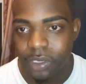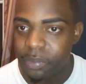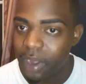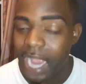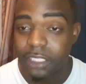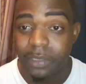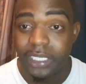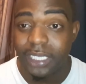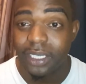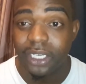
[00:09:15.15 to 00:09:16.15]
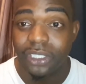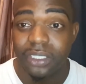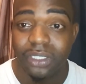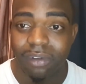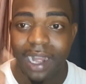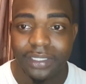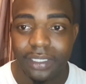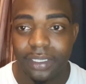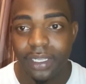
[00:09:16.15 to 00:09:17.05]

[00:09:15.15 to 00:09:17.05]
Remember, it has to be teaching in Jesus Christ.